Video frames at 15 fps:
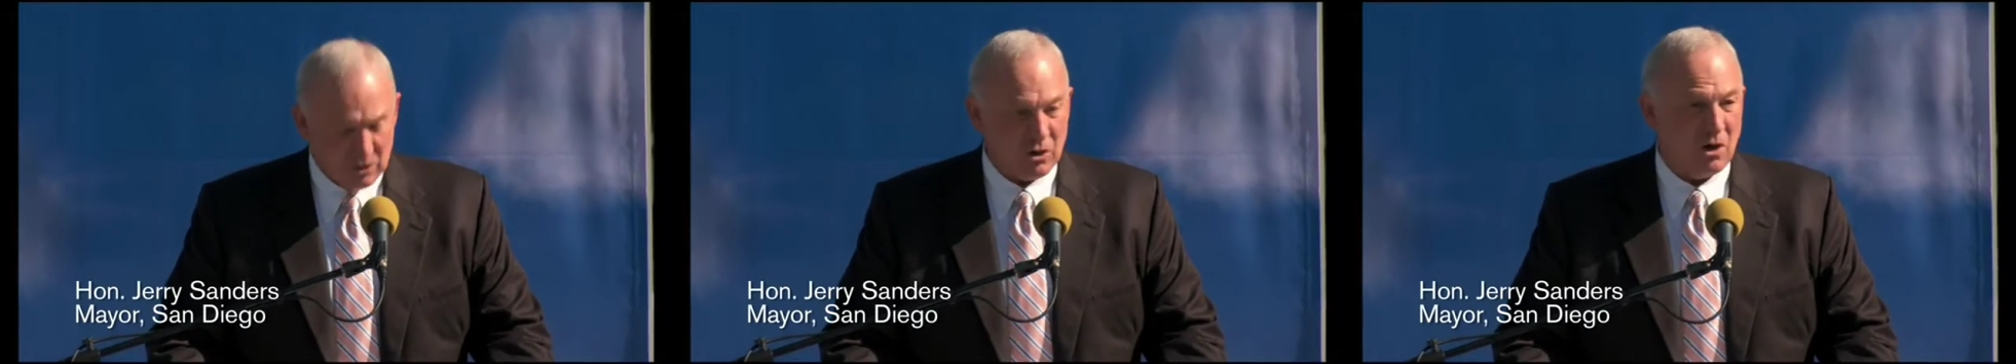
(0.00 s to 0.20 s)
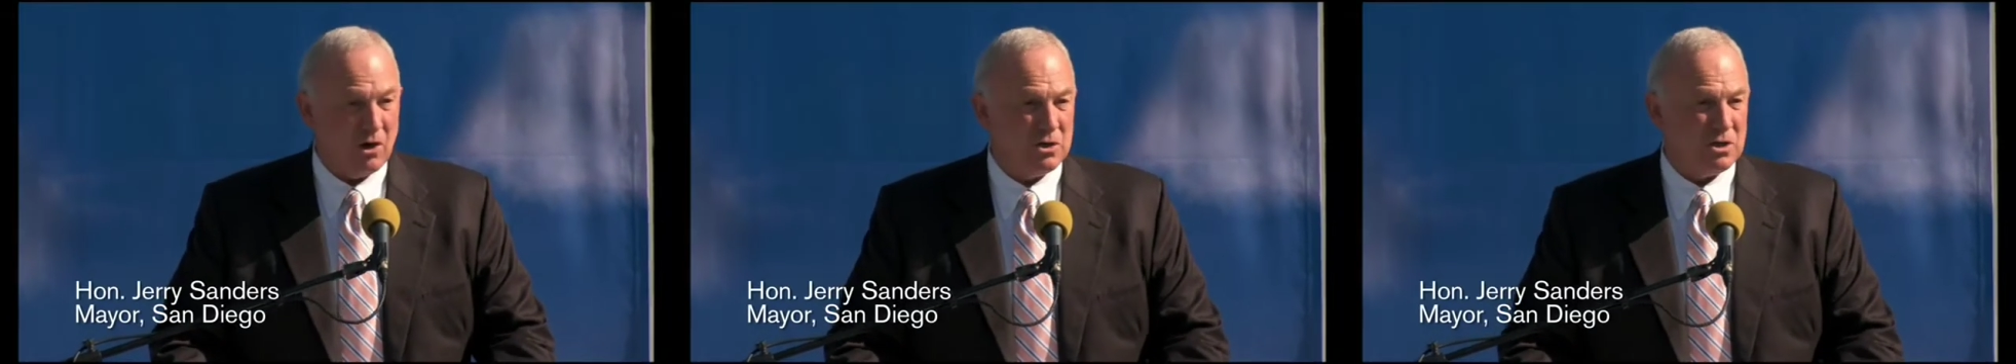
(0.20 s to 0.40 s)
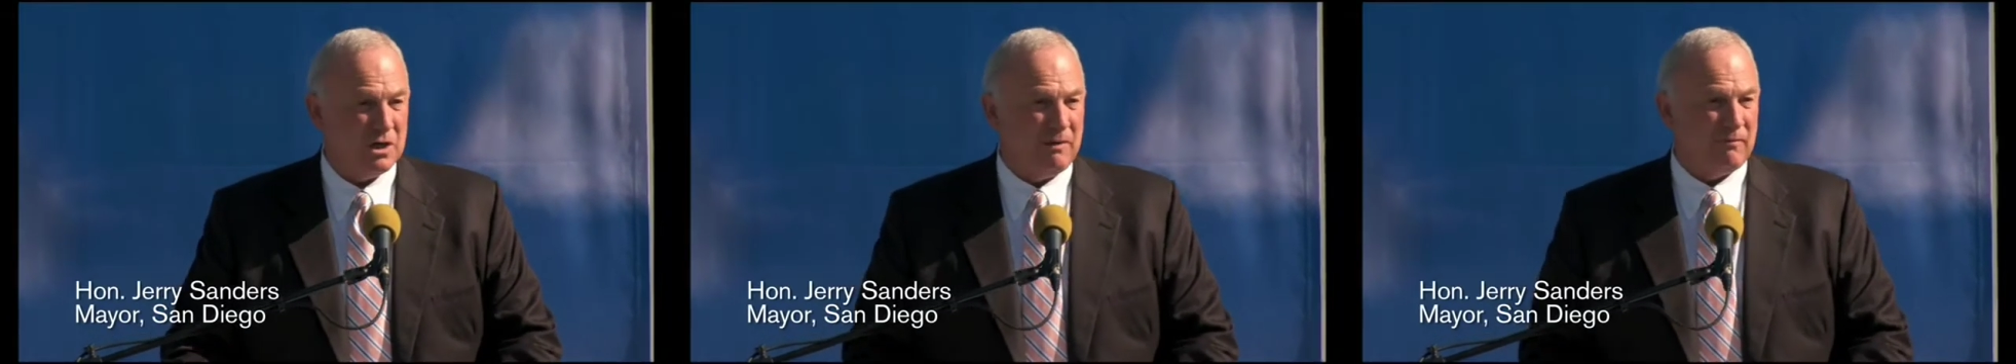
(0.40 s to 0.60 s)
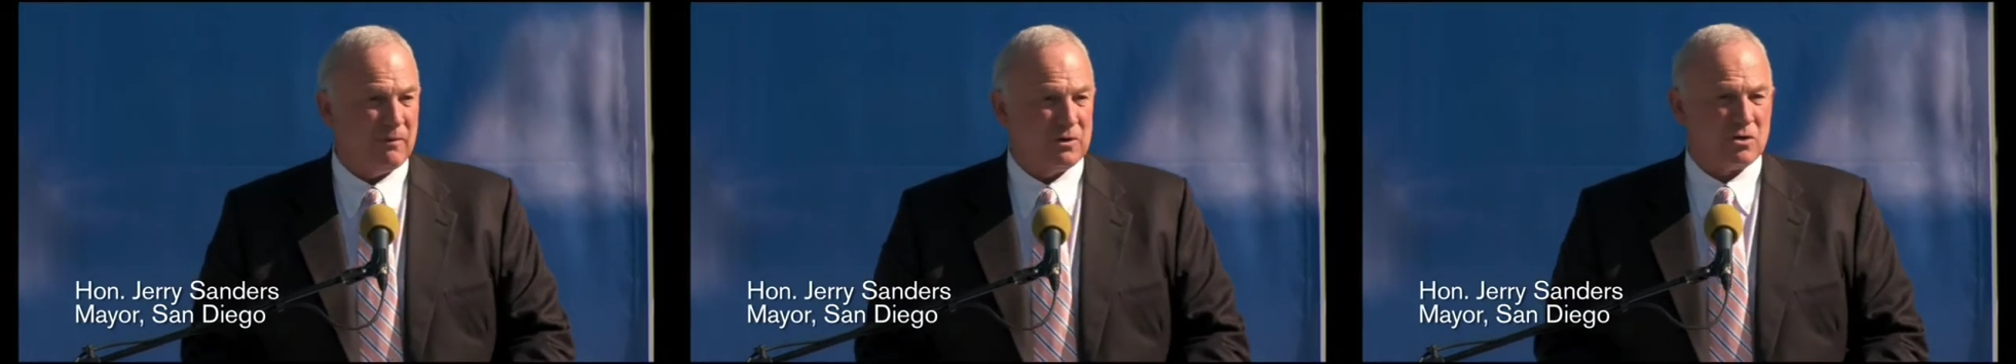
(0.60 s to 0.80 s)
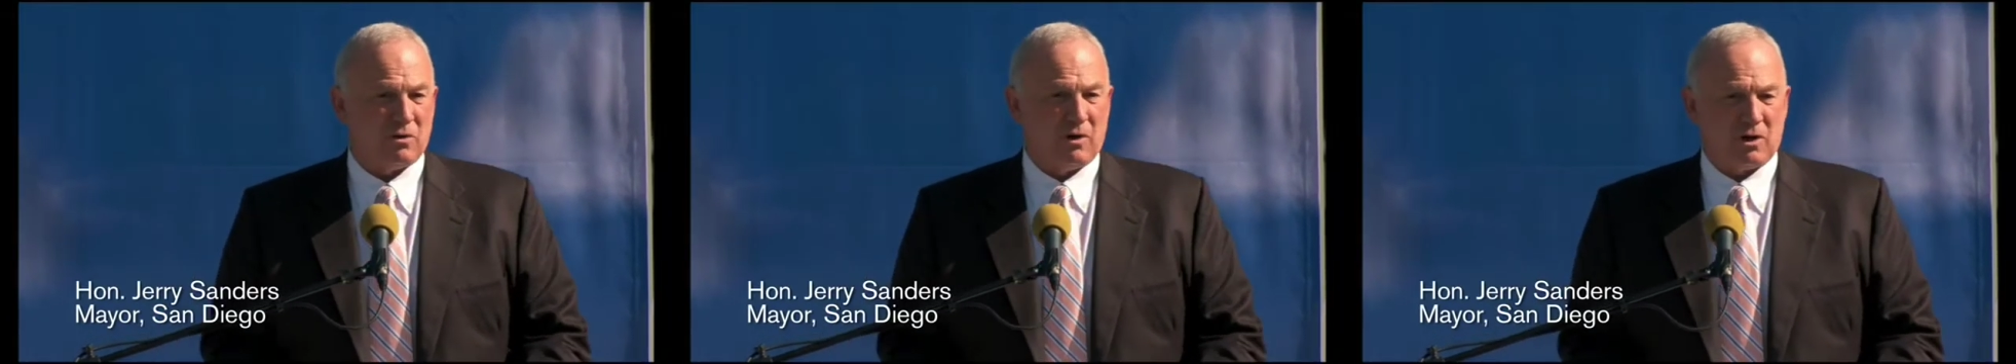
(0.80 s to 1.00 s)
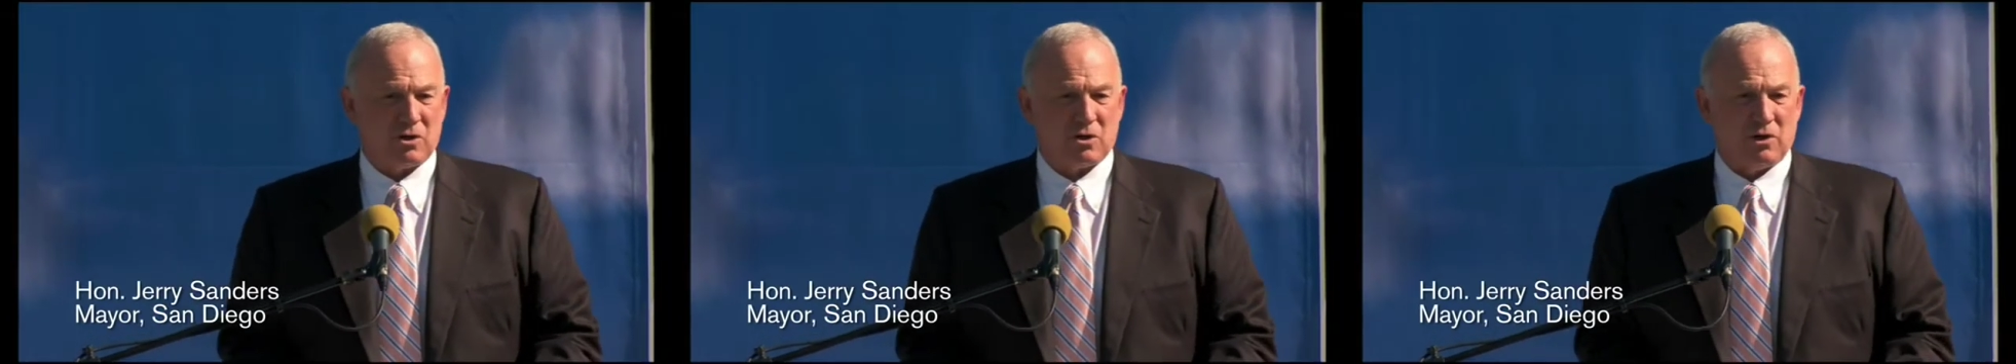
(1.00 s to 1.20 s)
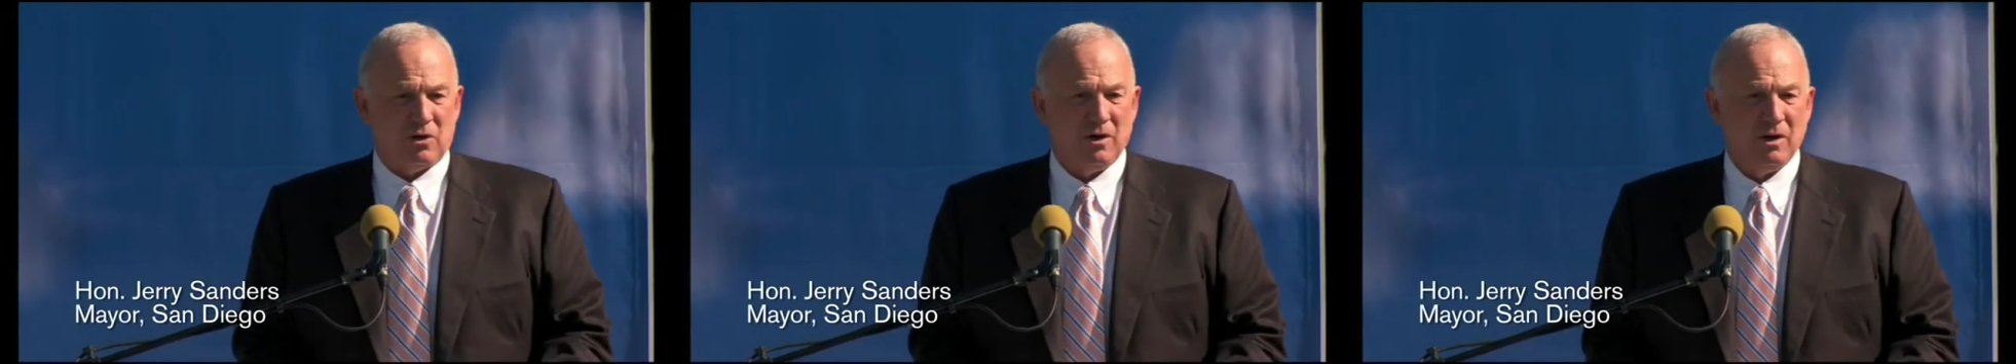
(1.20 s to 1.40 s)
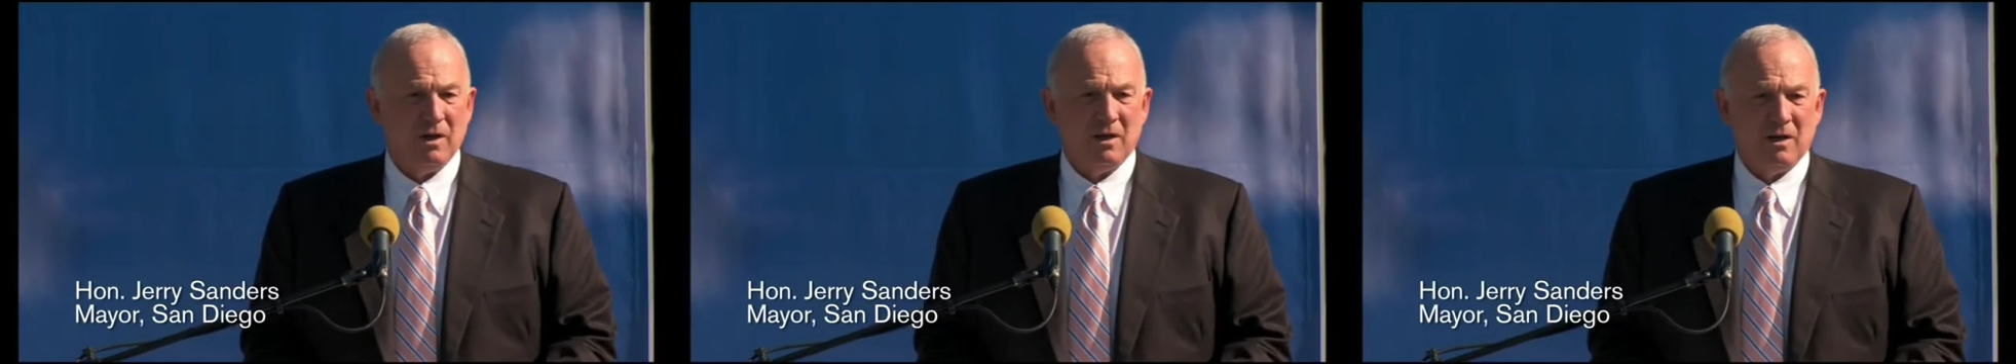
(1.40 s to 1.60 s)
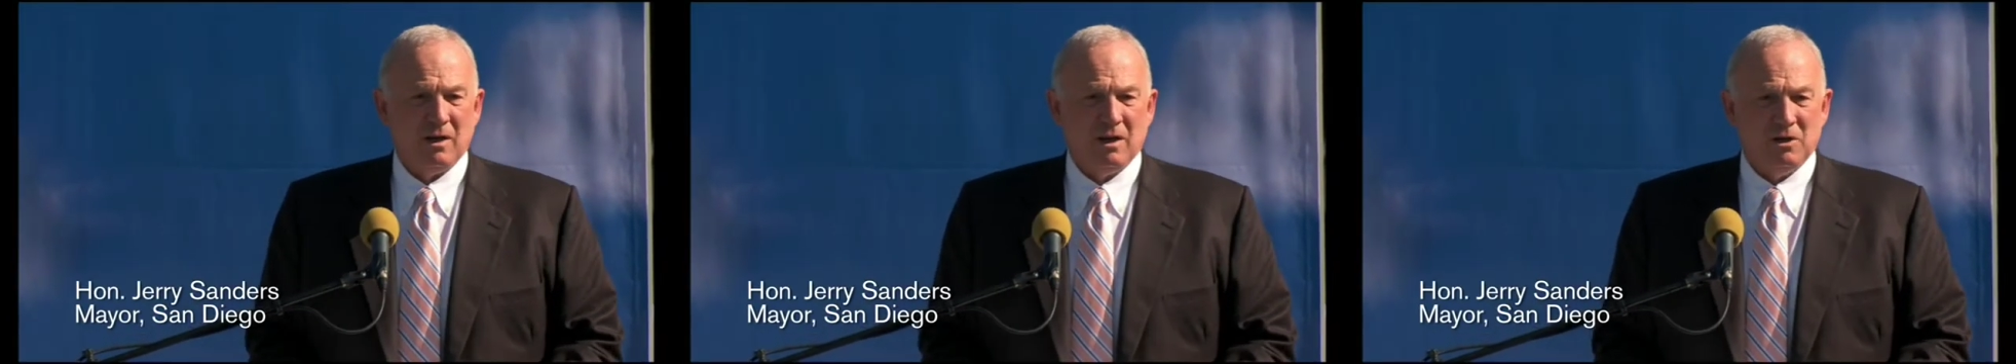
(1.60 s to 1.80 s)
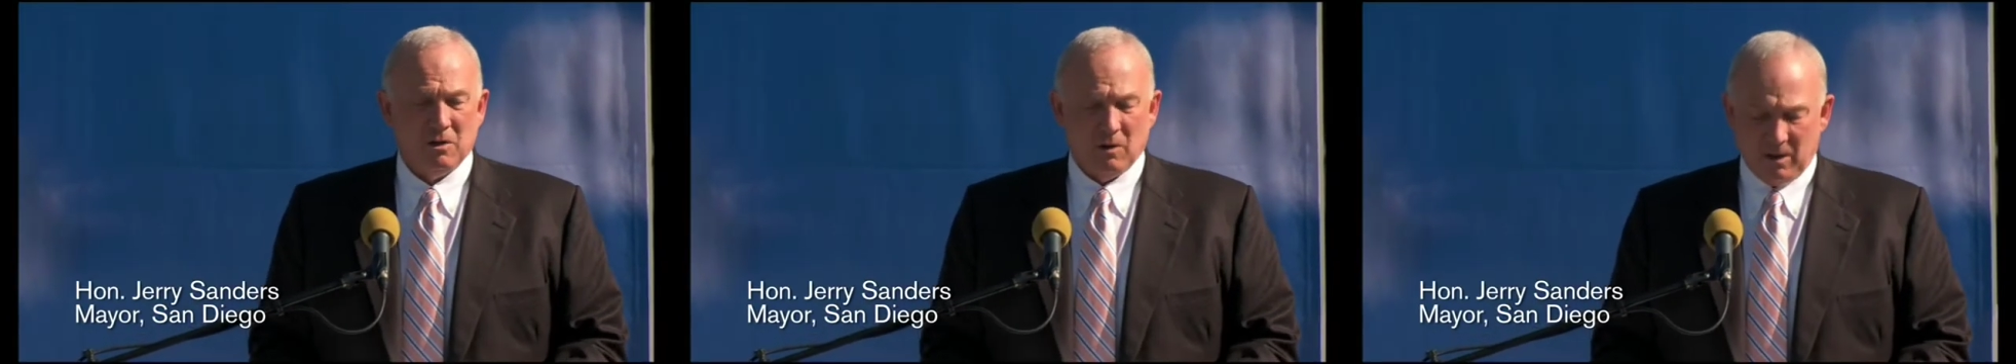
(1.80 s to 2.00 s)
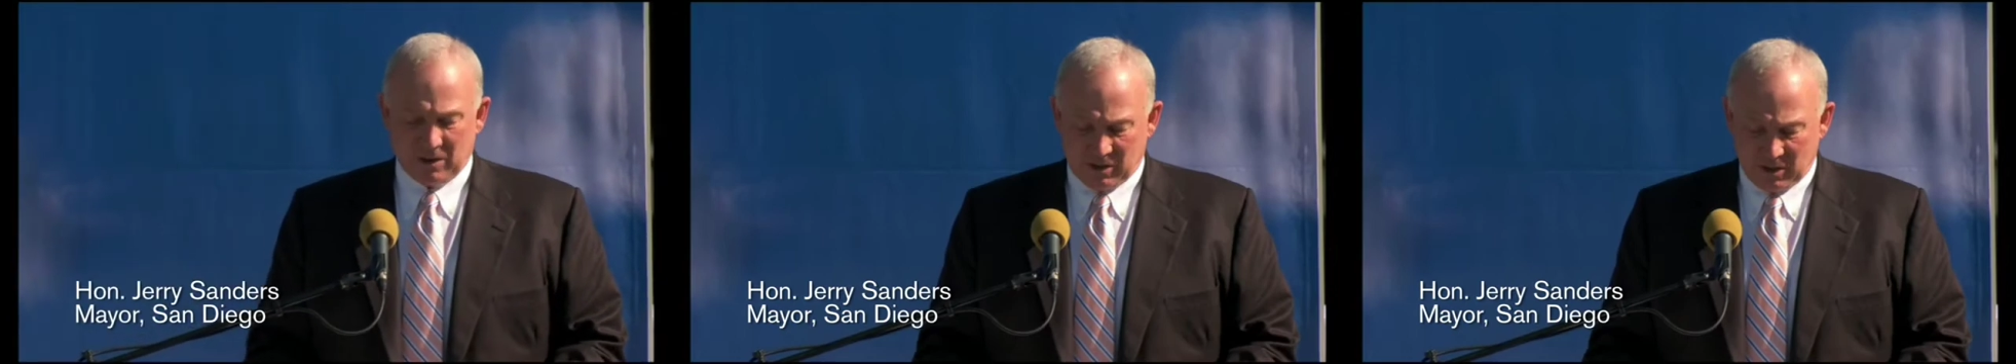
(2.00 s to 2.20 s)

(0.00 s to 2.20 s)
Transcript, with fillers: charging infrastructure in U.S.